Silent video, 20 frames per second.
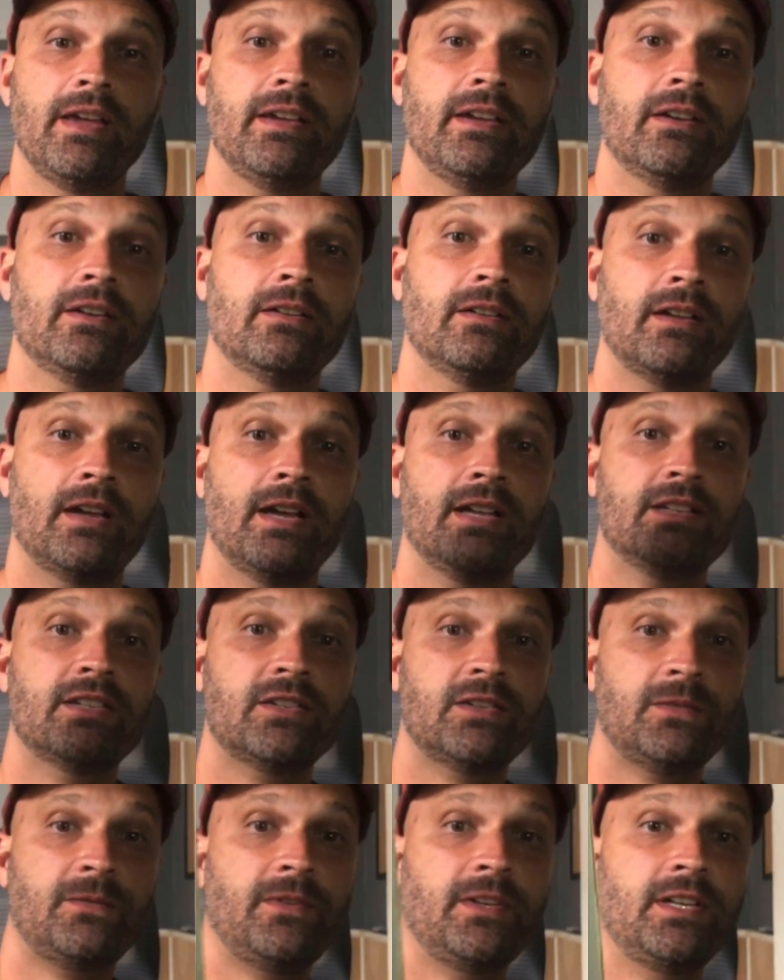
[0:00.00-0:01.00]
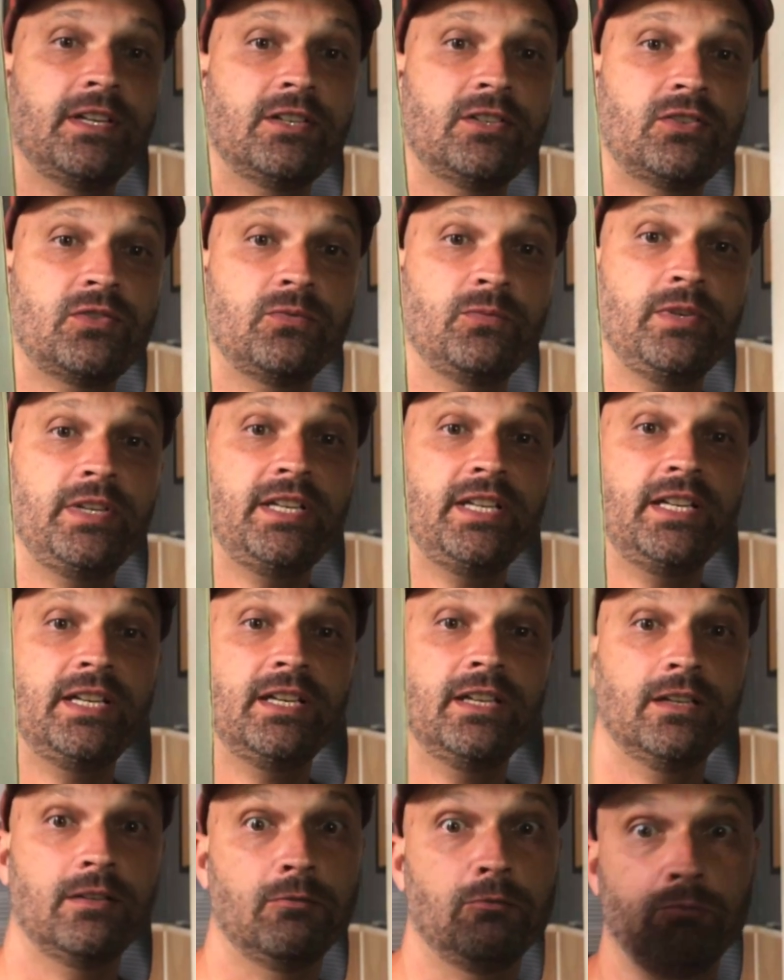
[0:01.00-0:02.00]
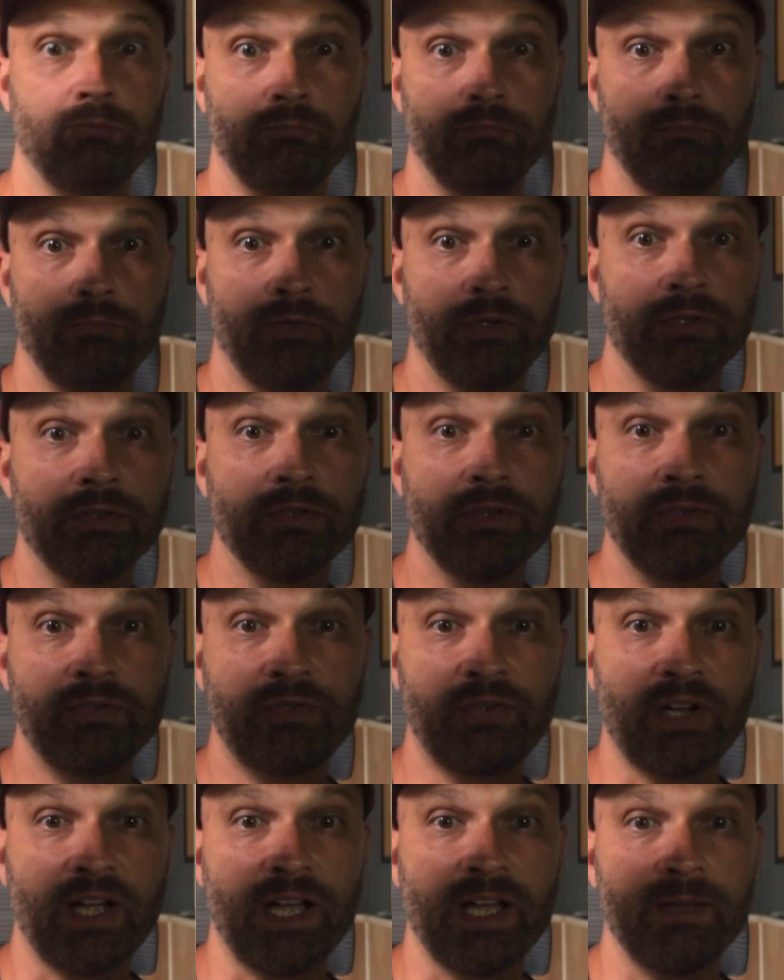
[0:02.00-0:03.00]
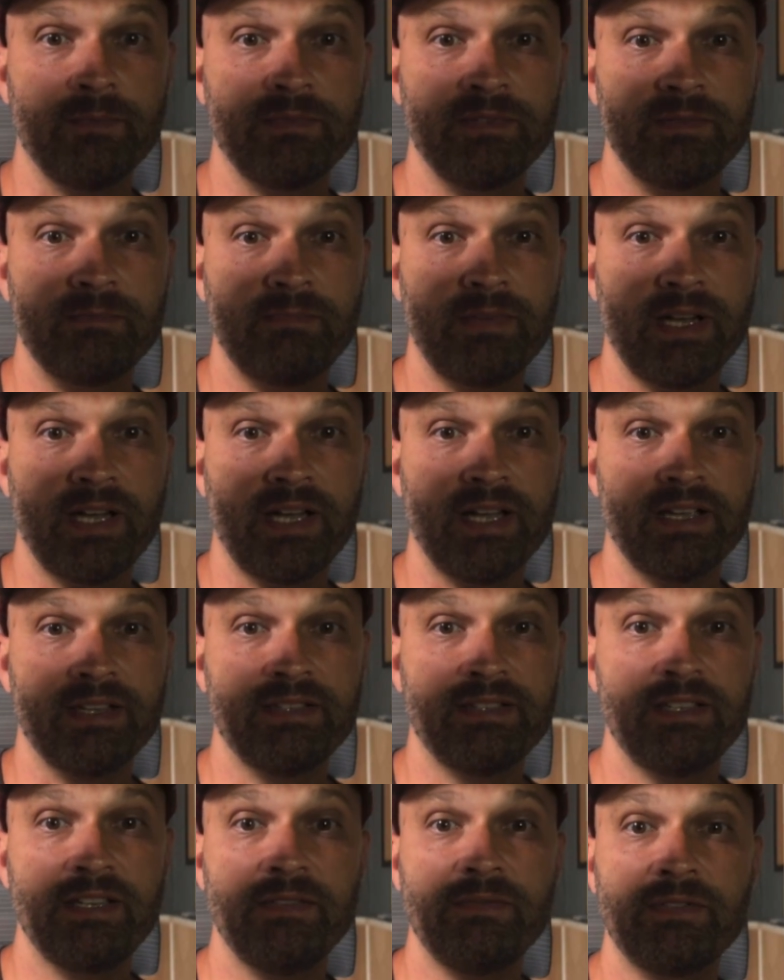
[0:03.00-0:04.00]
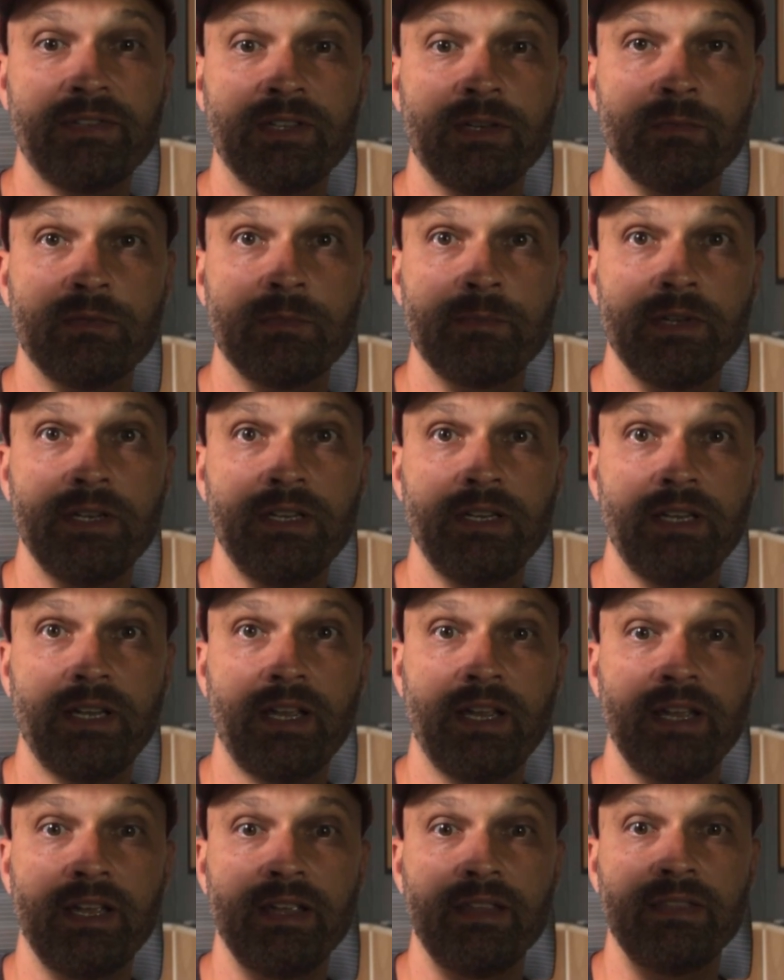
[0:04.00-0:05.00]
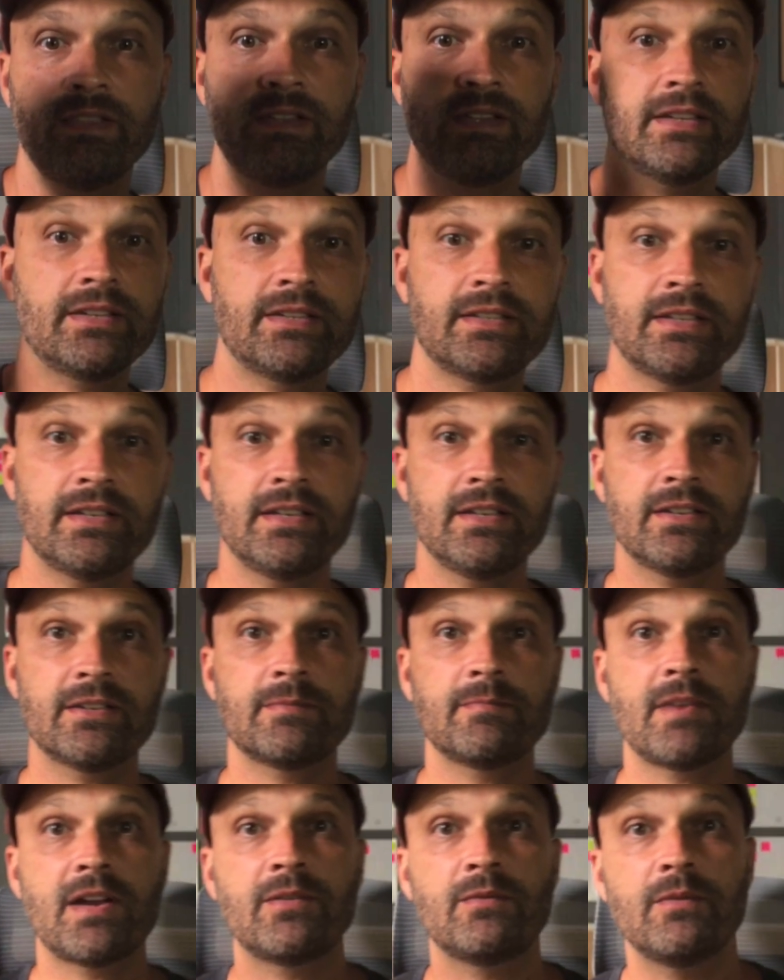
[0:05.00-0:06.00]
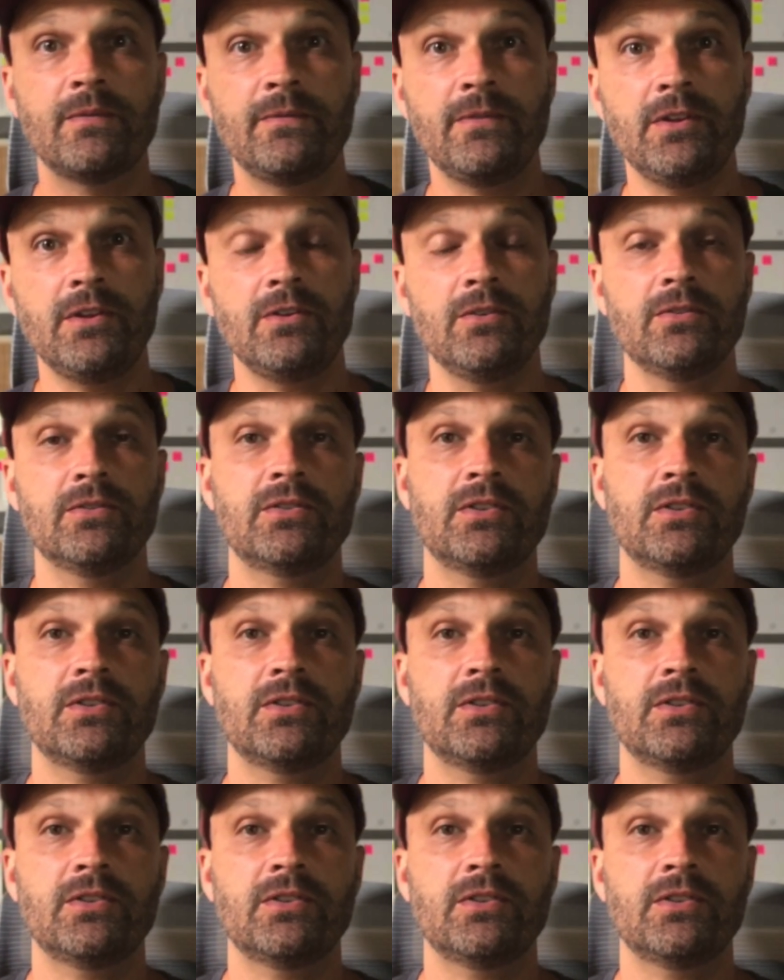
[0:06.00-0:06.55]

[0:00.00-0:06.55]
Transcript: all, I just finished reading Neurotribes by Steve Silberman, and this is my review.